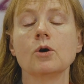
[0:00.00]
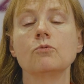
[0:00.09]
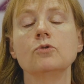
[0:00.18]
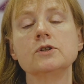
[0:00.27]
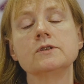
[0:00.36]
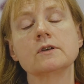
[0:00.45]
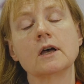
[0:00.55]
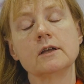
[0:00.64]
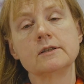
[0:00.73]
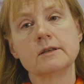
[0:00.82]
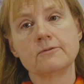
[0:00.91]
would
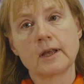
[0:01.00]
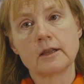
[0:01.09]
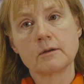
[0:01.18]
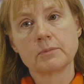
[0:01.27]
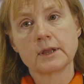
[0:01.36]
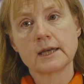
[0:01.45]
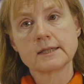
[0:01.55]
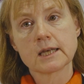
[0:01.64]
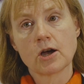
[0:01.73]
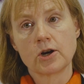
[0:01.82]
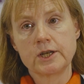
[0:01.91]
uh, develop
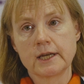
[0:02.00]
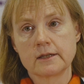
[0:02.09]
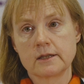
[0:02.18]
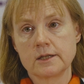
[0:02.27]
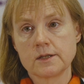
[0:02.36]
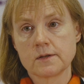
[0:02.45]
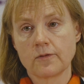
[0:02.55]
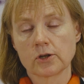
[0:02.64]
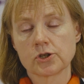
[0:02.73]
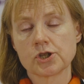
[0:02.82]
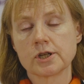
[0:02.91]
less cardiac
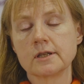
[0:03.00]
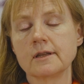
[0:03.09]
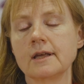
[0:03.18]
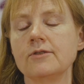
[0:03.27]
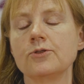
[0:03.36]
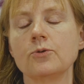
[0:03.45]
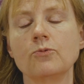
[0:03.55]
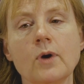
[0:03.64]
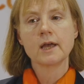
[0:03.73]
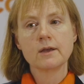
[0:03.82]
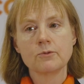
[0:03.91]
dysfunction. And the
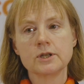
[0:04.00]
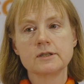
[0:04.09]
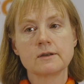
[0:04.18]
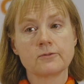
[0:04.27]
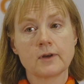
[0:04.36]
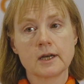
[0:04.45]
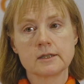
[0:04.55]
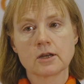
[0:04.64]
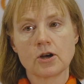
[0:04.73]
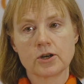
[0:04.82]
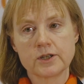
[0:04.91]
way we
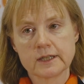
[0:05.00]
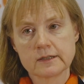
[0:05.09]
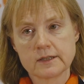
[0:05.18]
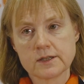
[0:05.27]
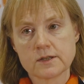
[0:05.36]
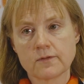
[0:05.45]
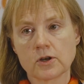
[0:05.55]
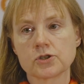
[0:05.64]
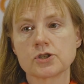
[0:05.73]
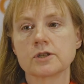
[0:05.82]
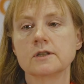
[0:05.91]
defined cardiac
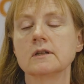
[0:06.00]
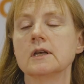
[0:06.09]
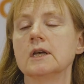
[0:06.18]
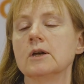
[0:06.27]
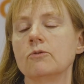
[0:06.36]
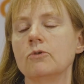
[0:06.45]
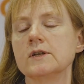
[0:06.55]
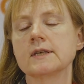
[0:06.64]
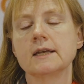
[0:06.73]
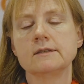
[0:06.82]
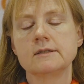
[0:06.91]
dysfunction
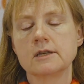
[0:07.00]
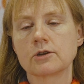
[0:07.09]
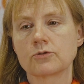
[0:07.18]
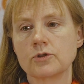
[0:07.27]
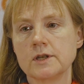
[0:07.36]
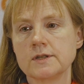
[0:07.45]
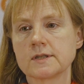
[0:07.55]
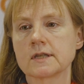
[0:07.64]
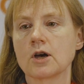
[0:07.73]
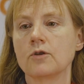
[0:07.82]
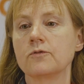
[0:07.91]
was a
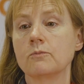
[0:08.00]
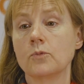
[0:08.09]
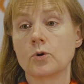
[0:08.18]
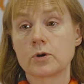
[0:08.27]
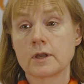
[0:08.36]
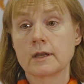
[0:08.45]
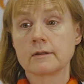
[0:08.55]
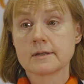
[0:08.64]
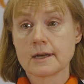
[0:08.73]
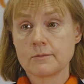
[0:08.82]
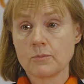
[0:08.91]
decrease of more than
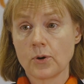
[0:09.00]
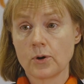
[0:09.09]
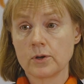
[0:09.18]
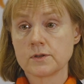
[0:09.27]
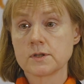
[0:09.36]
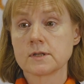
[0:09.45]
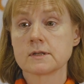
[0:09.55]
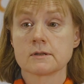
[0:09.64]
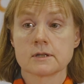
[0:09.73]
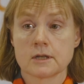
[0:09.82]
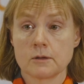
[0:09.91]
10 points
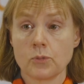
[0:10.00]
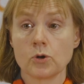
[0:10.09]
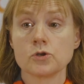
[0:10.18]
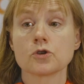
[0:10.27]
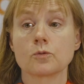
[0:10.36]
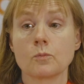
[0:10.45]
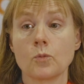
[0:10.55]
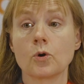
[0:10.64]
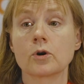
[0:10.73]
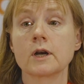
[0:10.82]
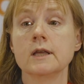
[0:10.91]
10 points or
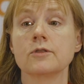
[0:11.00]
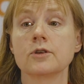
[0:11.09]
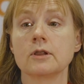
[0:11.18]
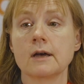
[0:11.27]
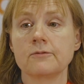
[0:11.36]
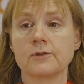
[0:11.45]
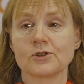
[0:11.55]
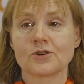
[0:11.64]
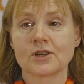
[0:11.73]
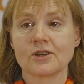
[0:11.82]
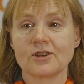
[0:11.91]
more in the left
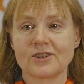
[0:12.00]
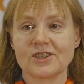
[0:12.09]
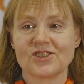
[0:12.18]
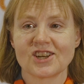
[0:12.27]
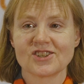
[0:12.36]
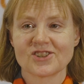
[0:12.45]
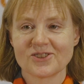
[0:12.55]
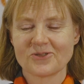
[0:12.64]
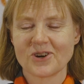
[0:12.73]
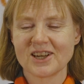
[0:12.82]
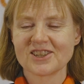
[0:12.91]
ventricular ejection
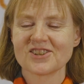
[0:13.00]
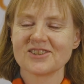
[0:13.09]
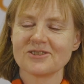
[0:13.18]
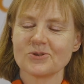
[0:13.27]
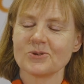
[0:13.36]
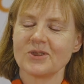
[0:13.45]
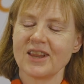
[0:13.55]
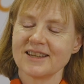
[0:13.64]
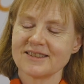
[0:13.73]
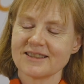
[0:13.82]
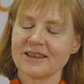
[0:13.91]
fraction to
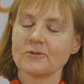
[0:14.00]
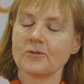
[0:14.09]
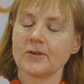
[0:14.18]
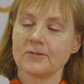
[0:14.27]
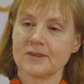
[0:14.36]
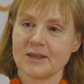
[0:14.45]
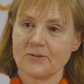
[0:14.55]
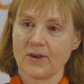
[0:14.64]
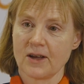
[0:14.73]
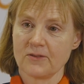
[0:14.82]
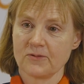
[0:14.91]
less than
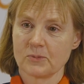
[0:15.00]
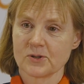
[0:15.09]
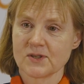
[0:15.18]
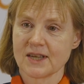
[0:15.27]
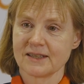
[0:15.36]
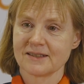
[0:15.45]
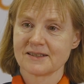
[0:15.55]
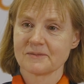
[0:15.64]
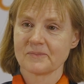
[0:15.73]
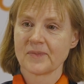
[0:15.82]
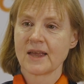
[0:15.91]

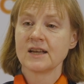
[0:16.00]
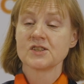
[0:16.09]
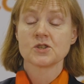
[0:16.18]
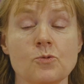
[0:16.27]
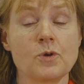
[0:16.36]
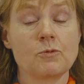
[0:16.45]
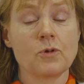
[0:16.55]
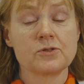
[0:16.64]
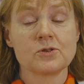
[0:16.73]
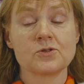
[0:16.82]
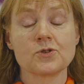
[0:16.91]
55%. So we
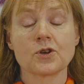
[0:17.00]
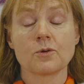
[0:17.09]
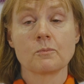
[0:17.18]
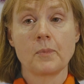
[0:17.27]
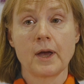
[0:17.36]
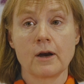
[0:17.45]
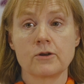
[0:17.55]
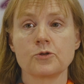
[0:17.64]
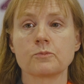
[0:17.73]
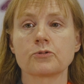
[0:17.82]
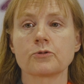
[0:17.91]
wanted to compare
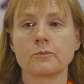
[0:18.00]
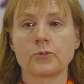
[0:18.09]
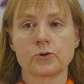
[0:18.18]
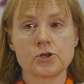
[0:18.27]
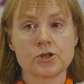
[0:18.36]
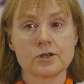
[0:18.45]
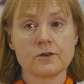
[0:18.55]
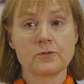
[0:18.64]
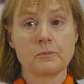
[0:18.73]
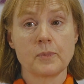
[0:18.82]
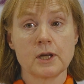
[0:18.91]
the proportion of
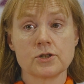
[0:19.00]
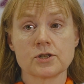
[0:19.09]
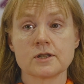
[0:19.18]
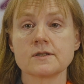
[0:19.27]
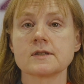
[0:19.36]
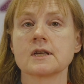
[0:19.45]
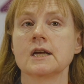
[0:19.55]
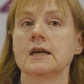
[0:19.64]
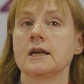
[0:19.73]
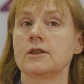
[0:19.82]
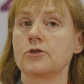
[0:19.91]
patients
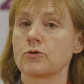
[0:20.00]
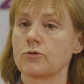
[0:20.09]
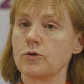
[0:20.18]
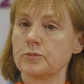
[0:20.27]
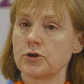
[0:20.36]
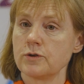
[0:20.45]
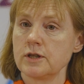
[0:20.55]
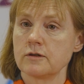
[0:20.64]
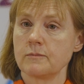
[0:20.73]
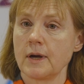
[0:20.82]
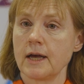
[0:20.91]
in the group
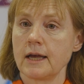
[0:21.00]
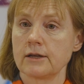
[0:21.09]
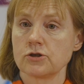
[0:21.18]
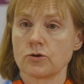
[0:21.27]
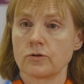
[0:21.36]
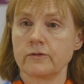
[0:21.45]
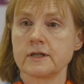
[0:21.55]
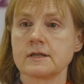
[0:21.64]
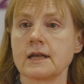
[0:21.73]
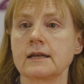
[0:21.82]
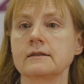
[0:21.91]
treated by
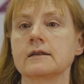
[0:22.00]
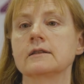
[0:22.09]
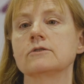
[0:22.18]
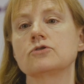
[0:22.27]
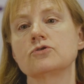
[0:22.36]
atorvastatin